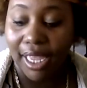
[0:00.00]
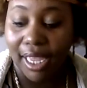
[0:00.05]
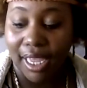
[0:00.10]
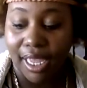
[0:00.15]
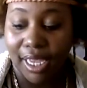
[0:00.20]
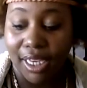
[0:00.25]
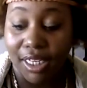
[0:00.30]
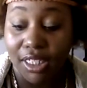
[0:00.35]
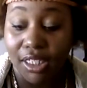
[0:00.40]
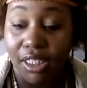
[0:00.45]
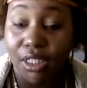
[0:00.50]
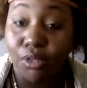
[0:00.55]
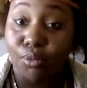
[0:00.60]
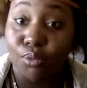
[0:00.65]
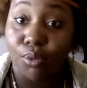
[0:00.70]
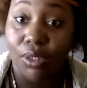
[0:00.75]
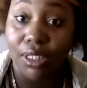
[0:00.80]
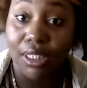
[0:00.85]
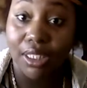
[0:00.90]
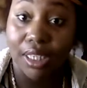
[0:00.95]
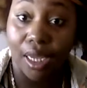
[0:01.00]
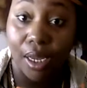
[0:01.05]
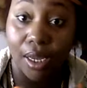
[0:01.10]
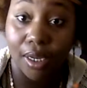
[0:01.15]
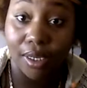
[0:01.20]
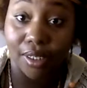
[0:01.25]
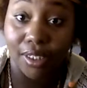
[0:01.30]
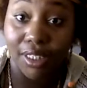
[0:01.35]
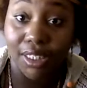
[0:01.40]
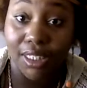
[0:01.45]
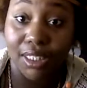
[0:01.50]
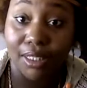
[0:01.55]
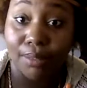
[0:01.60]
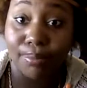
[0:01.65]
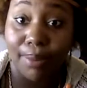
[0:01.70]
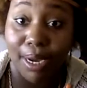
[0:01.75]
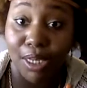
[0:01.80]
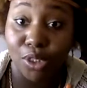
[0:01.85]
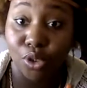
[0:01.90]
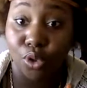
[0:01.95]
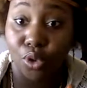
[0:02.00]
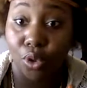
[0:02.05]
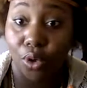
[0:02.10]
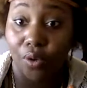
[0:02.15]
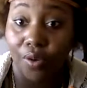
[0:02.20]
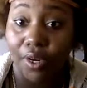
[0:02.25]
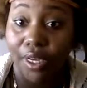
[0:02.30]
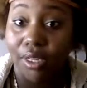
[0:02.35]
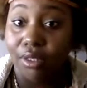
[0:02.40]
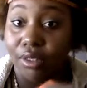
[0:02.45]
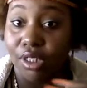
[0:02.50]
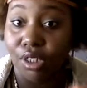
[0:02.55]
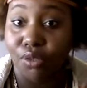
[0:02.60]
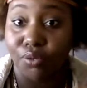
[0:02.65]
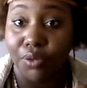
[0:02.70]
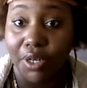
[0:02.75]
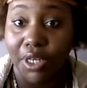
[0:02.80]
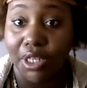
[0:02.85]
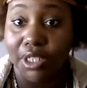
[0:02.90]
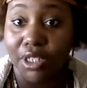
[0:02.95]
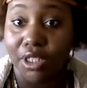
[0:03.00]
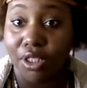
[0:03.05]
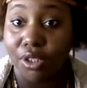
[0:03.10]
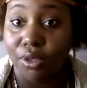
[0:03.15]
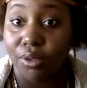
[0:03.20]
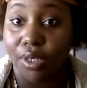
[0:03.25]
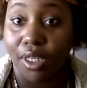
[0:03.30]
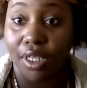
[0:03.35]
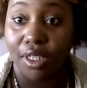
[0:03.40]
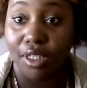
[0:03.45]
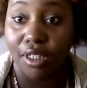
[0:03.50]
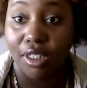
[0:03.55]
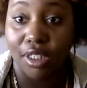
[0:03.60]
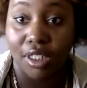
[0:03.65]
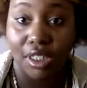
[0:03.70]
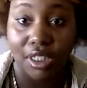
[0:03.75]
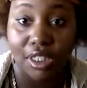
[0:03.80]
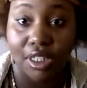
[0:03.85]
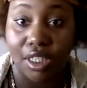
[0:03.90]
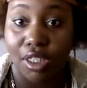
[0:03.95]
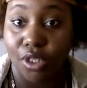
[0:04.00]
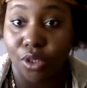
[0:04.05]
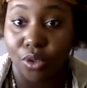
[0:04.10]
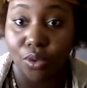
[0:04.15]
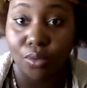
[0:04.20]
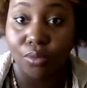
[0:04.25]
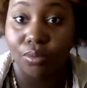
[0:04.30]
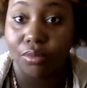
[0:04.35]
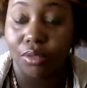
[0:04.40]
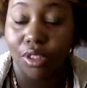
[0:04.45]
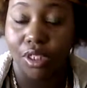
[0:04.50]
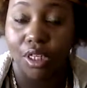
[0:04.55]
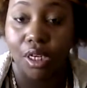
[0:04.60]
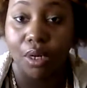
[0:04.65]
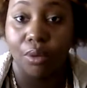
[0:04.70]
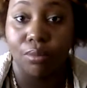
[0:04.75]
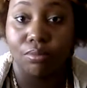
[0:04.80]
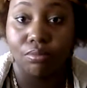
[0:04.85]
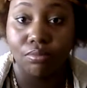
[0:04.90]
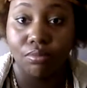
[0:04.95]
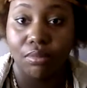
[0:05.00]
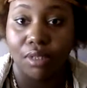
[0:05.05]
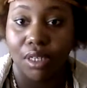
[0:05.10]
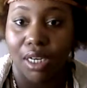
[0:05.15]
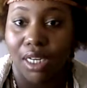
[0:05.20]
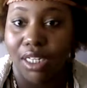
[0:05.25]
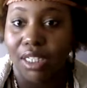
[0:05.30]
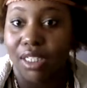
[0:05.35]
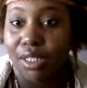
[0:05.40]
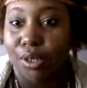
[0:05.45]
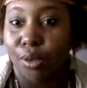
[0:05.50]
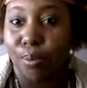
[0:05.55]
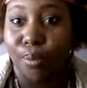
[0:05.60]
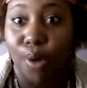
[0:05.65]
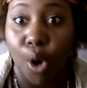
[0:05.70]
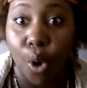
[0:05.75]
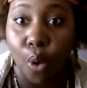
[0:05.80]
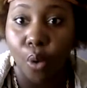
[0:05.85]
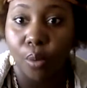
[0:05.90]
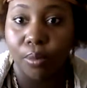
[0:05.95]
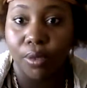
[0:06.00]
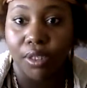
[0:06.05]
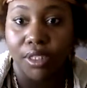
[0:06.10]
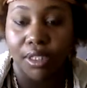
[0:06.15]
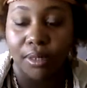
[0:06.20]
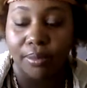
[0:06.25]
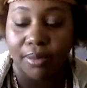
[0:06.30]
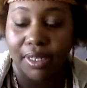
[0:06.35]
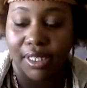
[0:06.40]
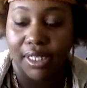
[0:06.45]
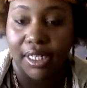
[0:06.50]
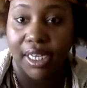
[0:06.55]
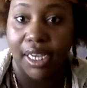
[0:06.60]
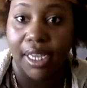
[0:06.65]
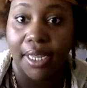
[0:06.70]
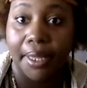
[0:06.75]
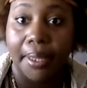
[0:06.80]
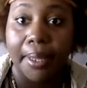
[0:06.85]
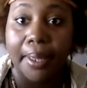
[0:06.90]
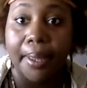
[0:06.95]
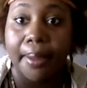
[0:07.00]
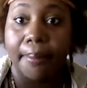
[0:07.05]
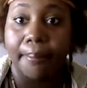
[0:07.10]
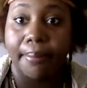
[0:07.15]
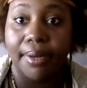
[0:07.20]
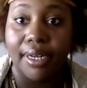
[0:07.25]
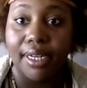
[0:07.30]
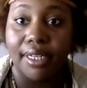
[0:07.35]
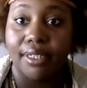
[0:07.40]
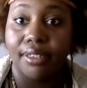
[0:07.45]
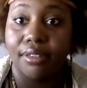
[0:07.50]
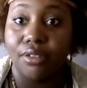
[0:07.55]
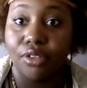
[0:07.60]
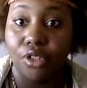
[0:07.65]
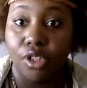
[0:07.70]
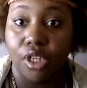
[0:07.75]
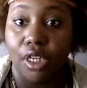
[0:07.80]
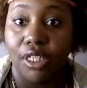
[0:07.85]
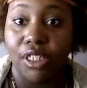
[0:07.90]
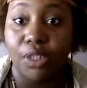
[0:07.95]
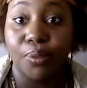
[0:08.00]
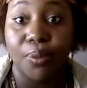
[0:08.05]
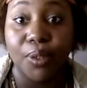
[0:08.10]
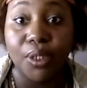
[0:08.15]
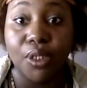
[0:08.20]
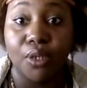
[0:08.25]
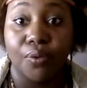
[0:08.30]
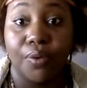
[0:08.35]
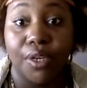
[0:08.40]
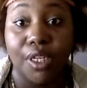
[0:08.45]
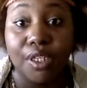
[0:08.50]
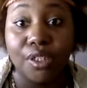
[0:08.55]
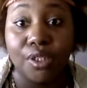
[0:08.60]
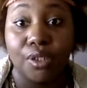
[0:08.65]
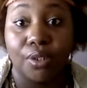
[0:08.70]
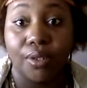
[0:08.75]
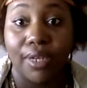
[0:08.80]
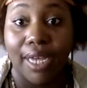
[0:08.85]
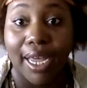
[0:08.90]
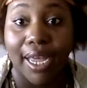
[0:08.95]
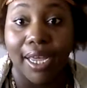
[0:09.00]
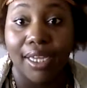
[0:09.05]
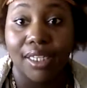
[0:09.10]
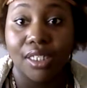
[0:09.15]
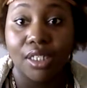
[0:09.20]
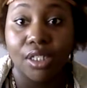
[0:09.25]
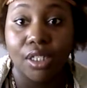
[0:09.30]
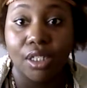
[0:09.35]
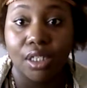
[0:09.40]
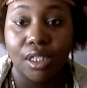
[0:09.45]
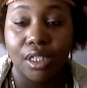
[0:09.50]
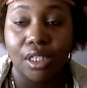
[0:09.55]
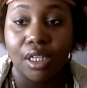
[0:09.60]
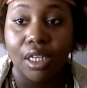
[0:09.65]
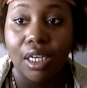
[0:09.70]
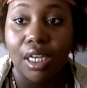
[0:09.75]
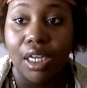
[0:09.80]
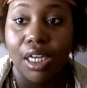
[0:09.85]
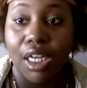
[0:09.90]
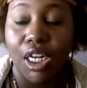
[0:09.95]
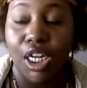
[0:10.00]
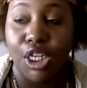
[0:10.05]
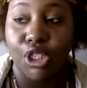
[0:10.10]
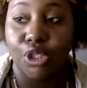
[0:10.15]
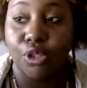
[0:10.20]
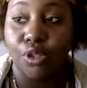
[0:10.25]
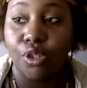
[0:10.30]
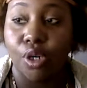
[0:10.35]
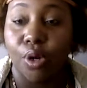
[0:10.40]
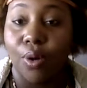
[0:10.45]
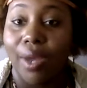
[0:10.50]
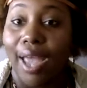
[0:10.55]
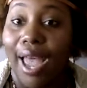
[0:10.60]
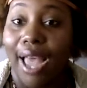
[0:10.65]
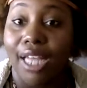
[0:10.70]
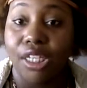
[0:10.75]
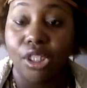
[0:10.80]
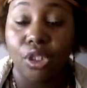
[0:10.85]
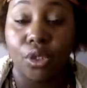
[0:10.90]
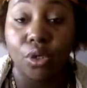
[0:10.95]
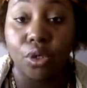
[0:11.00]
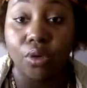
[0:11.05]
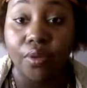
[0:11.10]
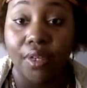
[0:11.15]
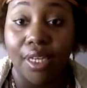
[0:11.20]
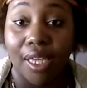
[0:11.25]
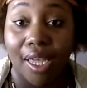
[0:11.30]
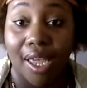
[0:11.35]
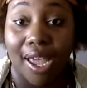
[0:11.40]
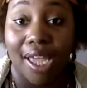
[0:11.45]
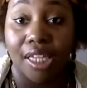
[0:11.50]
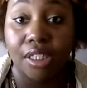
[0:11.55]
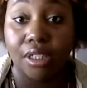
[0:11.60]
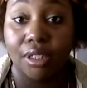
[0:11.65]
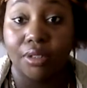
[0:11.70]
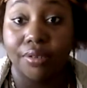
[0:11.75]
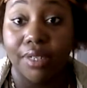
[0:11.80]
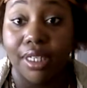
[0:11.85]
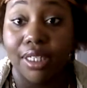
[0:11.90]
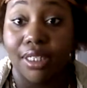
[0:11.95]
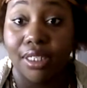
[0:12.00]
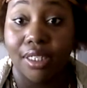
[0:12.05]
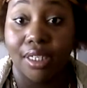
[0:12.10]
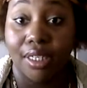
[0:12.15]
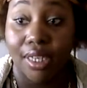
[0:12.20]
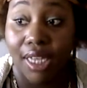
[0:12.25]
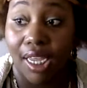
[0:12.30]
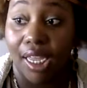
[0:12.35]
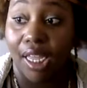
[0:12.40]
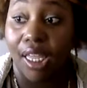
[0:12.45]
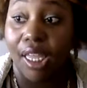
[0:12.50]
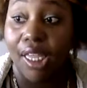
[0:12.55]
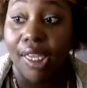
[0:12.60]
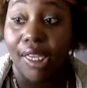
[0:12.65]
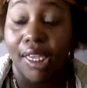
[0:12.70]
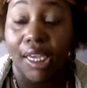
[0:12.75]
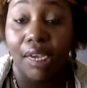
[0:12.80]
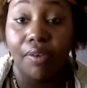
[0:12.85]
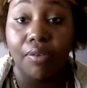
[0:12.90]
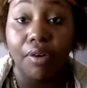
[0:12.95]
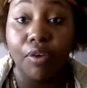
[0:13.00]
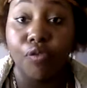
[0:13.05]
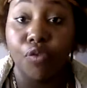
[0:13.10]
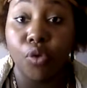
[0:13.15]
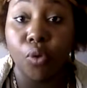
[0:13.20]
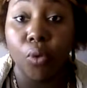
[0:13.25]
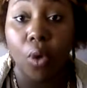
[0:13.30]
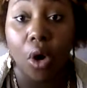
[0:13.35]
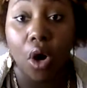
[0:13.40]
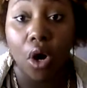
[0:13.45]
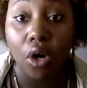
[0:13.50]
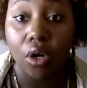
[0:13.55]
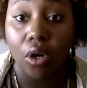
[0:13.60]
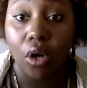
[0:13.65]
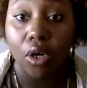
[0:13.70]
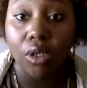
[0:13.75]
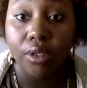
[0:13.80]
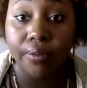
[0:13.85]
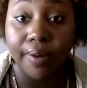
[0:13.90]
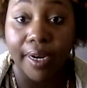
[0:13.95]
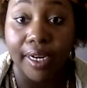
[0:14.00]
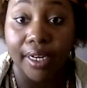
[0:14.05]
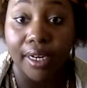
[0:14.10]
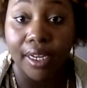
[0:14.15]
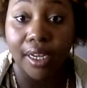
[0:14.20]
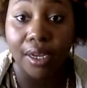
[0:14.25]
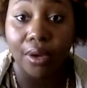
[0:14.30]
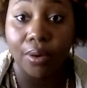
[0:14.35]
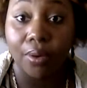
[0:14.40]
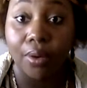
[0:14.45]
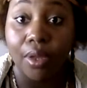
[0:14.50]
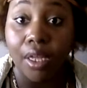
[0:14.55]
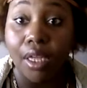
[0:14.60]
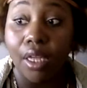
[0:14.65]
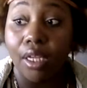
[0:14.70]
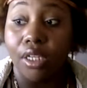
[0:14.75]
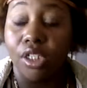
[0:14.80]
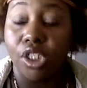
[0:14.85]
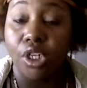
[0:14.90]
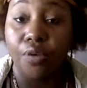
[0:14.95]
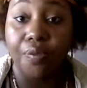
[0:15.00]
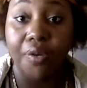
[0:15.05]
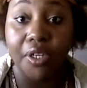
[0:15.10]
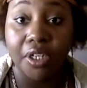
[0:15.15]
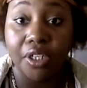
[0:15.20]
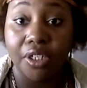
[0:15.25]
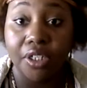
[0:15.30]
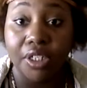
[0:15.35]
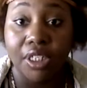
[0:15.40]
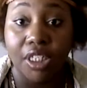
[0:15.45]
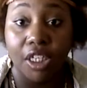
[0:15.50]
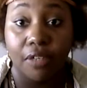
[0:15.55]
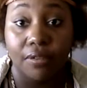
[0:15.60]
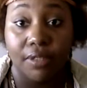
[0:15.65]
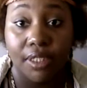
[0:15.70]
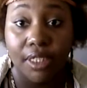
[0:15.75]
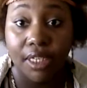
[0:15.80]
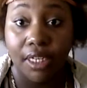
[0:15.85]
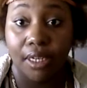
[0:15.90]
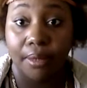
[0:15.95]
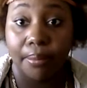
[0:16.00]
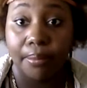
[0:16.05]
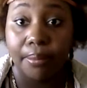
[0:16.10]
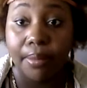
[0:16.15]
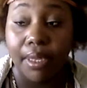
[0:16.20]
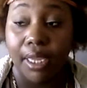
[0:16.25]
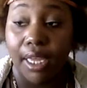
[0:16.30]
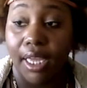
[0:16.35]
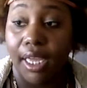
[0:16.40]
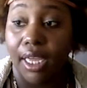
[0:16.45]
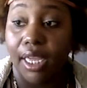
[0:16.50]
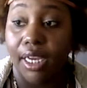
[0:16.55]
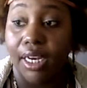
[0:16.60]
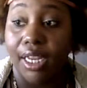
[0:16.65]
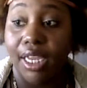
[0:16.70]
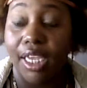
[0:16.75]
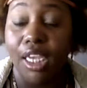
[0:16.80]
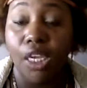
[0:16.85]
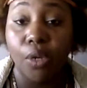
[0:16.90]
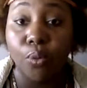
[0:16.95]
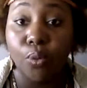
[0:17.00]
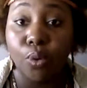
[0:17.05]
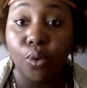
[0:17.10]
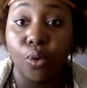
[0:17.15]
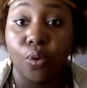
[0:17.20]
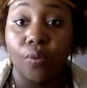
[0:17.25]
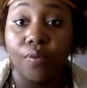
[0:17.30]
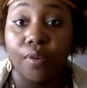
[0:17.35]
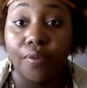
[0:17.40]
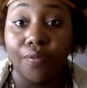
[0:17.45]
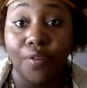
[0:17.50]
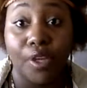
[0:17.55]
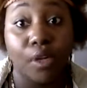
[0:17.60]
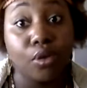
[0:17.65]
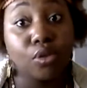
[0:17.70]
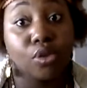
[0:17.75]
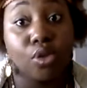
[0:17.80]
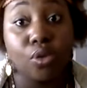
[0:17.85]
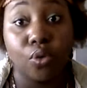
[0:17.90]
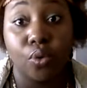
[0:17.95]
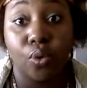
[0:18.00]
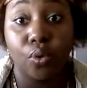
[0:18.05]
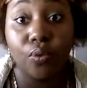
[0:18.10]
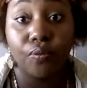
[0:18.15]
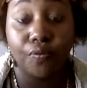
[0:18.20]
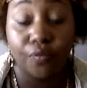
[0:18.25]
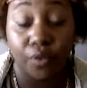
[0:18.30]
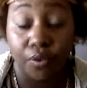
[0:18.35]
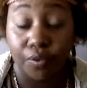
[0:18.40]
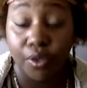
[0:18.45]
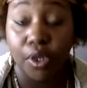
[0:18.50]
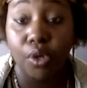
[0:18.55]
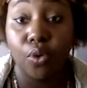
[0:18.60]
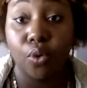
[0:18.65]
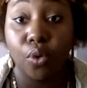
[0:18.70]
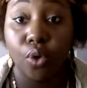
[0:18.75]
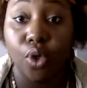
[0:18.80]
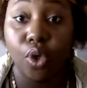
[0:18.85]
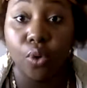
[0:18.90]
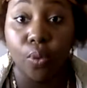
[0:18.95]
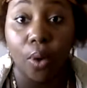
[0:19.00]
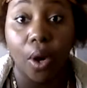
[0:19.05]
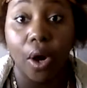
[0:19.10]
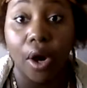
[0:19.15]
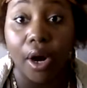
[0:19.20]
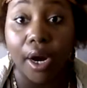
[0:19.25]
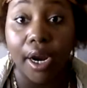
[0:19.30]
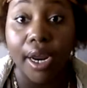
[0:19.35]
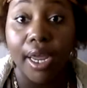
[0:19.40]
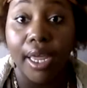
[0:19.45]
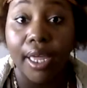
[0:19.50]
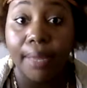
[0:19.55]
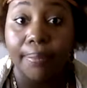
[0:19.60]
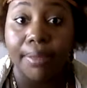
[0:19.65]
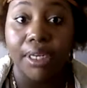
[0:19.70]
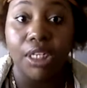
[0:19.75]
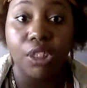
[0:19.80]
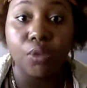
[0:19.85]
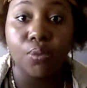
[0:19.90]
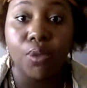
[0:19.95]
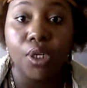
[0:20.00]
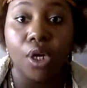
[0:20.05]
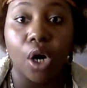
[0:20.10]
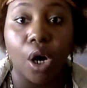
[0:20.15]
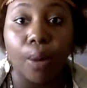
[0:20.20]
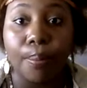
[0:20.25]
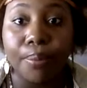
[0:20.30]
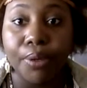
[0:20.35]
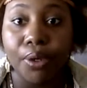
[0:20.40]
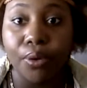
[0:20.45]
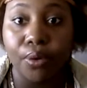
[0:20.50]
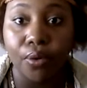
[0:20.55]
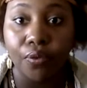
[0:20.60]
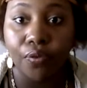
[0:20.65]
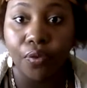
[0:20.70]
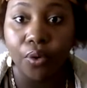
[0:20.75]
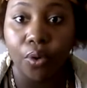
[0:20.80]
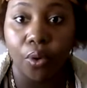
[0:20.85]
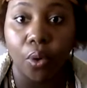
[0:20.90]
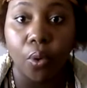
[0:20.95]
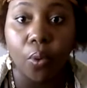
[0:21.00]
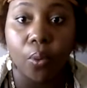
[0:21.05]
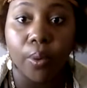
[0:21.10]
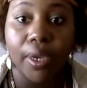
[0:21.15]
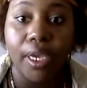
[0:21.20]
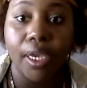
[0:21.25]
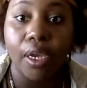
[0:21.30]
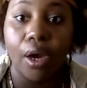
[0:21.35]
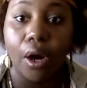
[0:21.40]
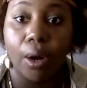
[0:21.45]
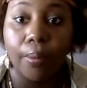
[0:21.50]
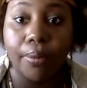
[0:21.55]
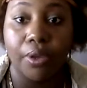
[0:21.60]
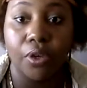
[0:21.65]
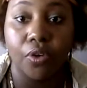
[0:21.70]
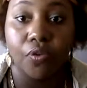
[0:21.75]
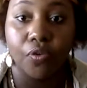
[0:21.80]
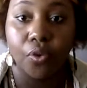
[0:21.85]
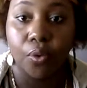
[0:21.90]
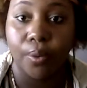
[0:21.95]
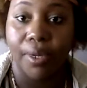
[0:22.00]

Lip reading: And this is my story, just written in this little, I guess a little poem or something like that. But I just wanted to read it to you guys to let you know God's glory and God's grace, and that even if you are lost right now, surrender yourself to Him, and He will reveal who you are, because we are beautiful. We are beautiful.